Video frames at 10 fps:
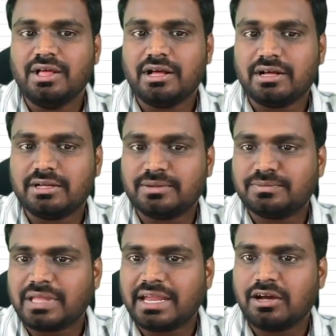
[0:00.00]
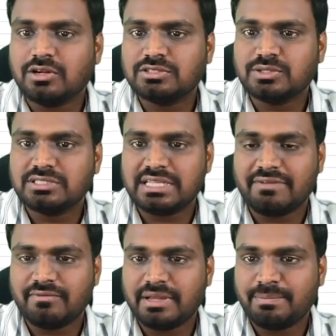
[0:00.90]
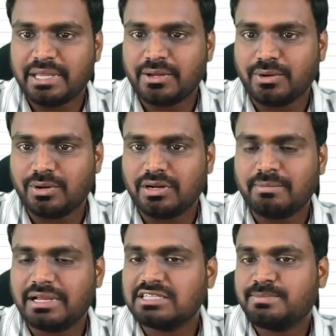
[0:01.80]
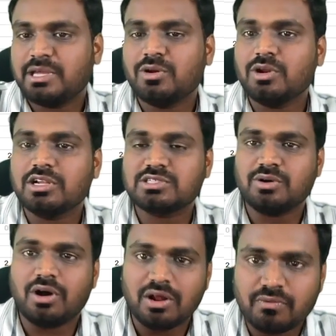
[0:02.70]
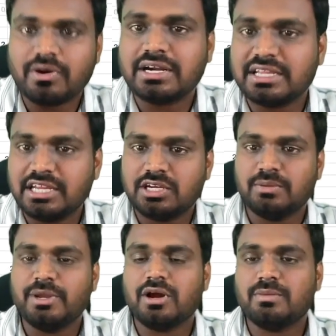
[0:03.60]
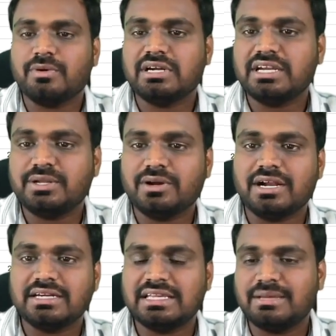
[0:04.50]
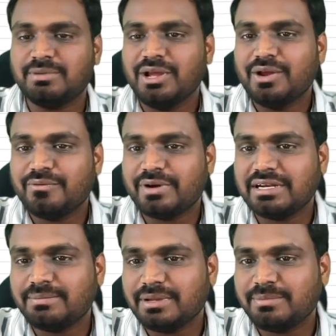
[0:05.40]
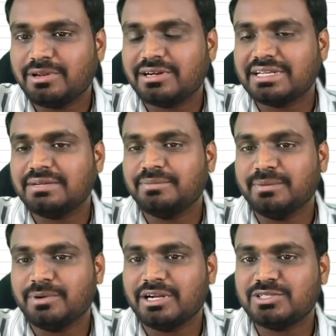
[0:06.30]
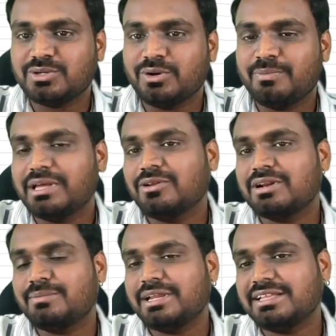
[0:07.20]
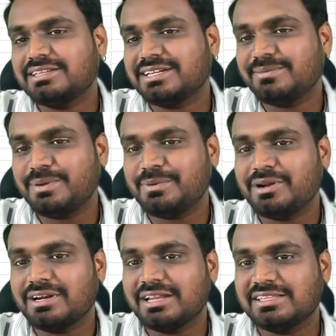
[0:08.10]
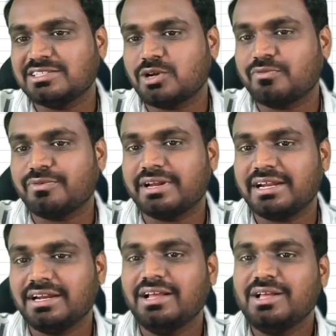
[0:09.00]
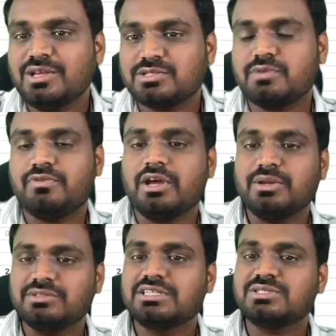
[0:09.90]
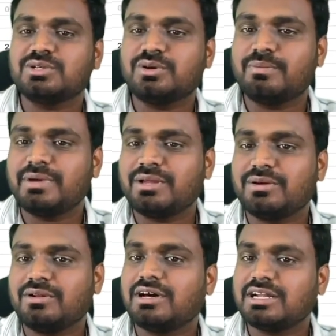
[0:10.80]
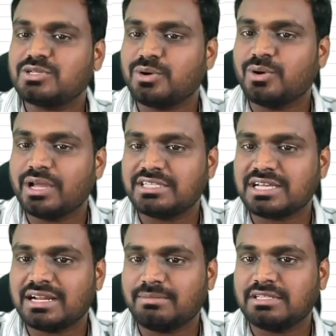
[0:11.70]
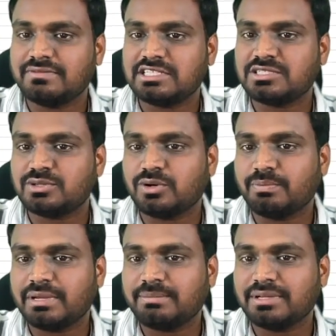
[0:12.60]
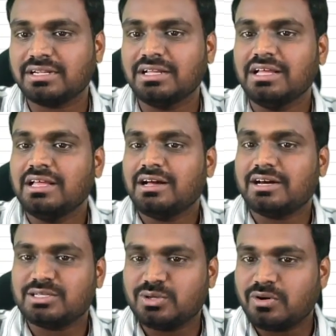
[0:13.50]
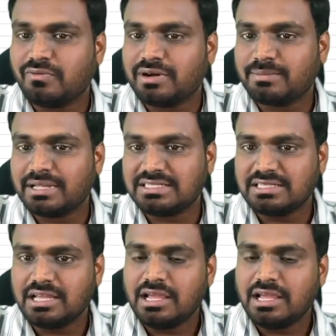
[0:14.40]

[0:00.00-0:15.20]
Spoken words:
And also same way payroll, because payroll also all 40 need to be onboarded. You can't keep 20 people or 10 people on Zoho payroll, remaining 30 people on other software, right? So if you are using Zoho payroll or Zoho HRMS, which is Zoho people or Zoho workplace,